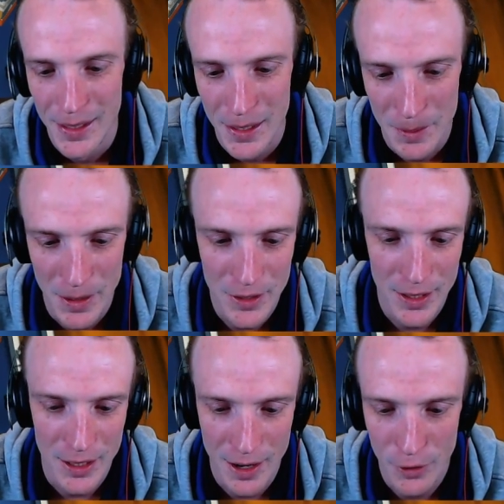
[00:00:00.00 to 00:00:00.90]
Especially
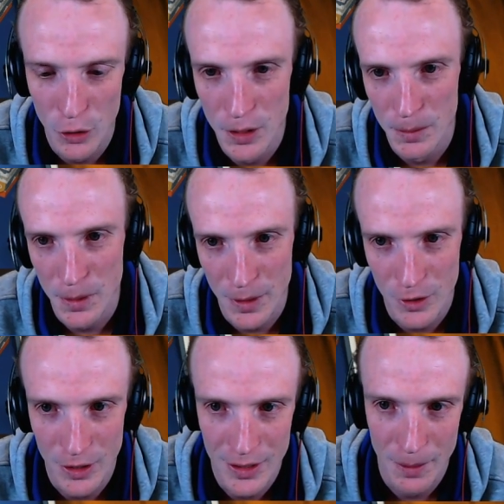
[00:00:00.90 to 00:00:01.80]
since I have Guzma
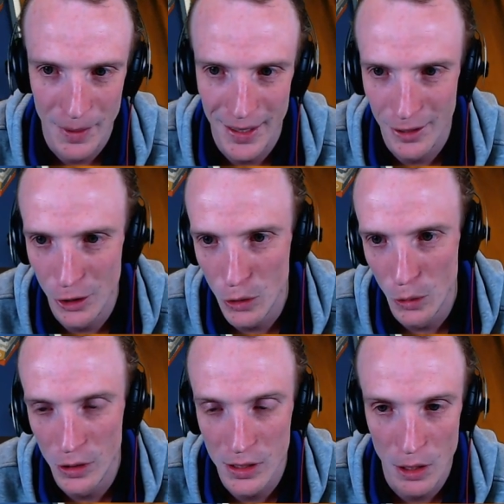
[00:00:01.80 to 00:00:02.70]
switches. I mean, you
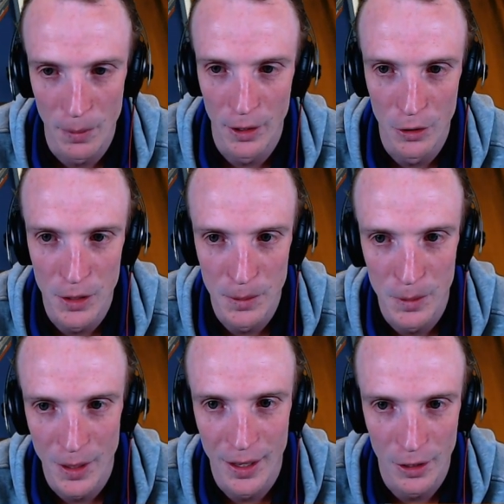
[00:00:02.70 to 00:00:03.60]
could stop the Guzmas
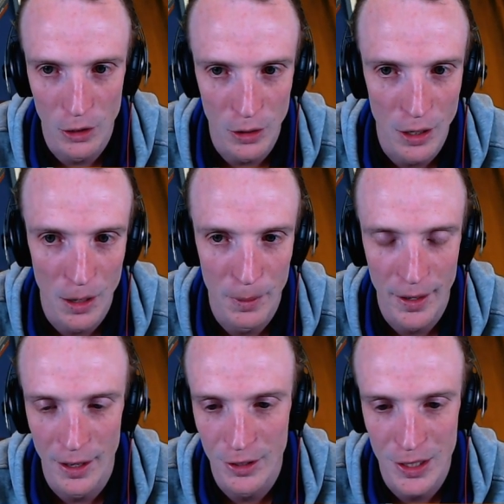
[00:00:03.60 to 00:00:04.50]
with Articuno, but then I'll